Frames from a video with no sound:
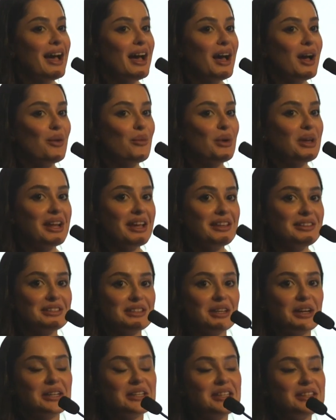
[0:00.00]
When I
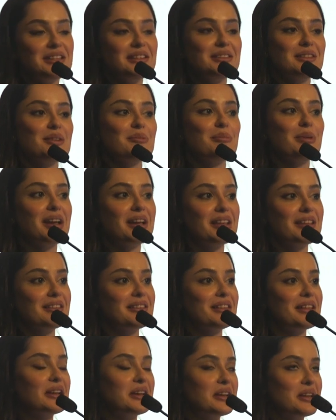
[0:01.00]
started this in
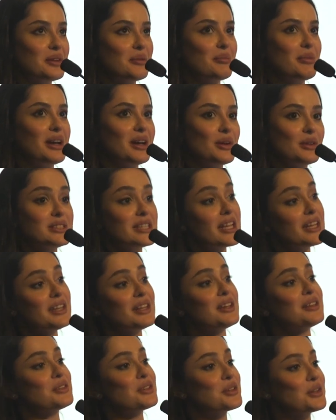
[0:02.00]
Pakistan about 10
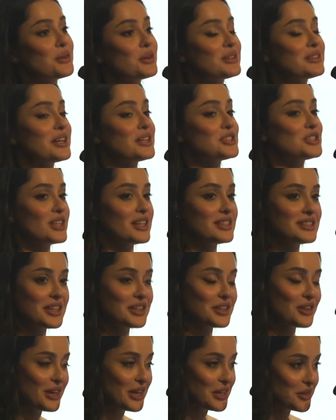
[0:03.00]
years ago, it's actually our
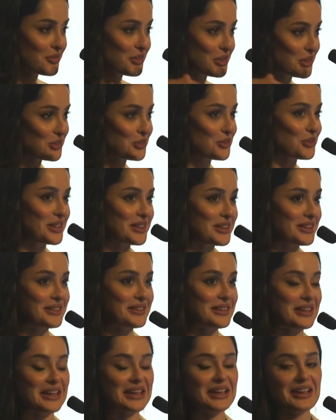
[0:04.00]
10-year anniversary
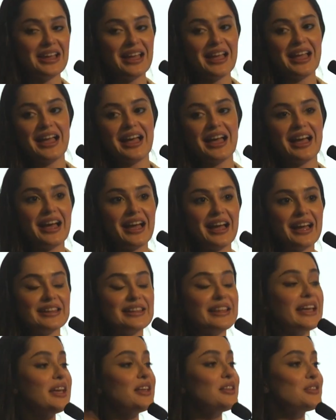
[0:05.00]
this year,
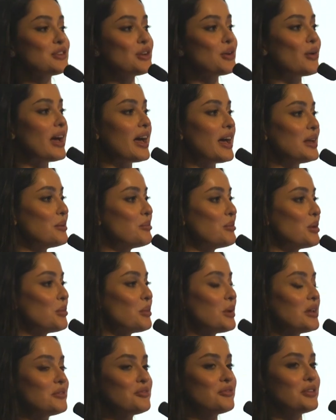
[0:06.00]
there is no animal
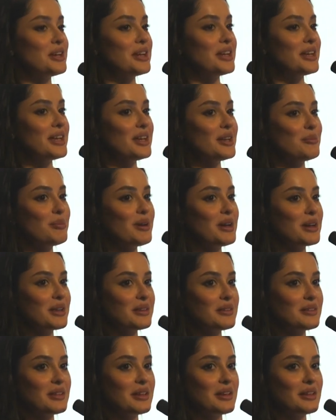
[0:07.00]
welfare in
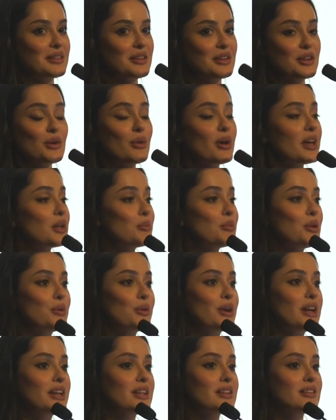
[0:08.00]
Pakistan. There are no animal
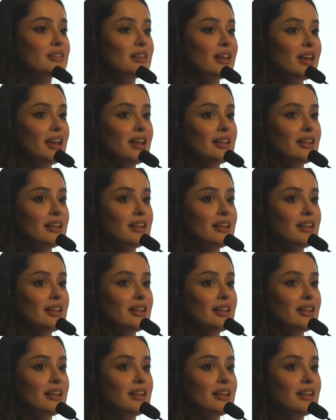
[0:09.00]
rights.